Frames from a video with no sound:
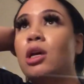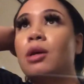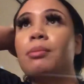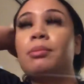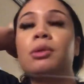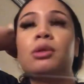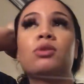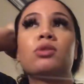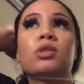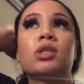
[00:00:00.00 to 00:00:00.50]

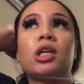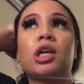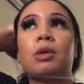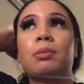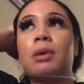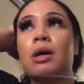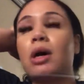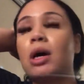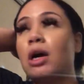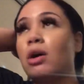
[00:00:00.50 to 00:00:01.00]
music
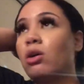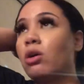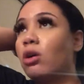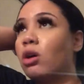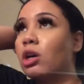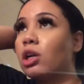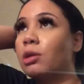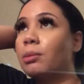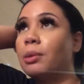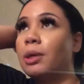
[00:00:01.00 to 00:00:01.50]
about how
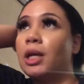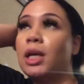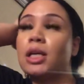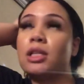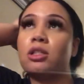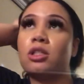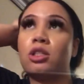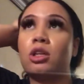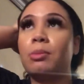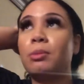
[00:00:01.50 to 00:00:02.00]
Cardi B
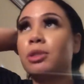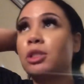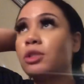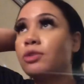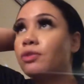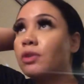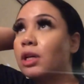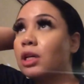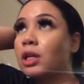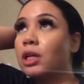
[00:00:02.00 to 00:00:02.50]
has so much
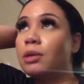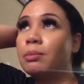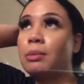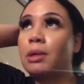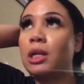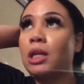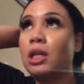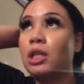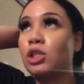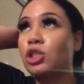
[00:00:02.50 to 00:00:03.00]
fucking
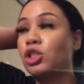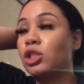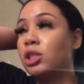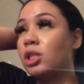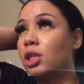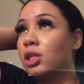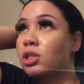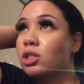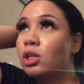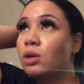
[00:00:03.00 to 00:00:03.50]
money that she
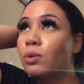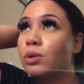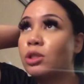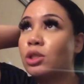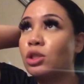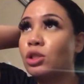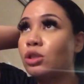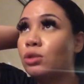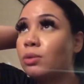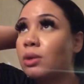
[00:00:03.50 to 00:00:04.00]
doesn't know what
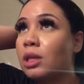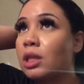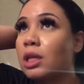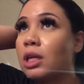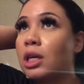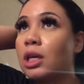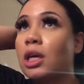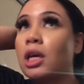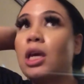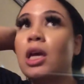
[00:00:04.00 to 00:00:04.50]
to do with
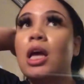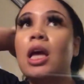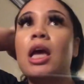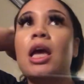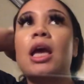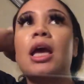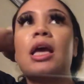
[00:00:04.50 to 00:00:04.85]
it.